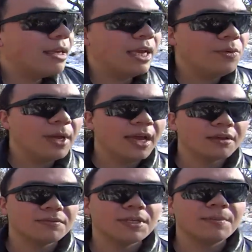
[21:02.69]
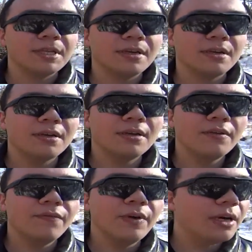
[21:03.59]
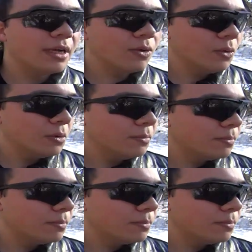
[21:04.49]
Here we have something very cool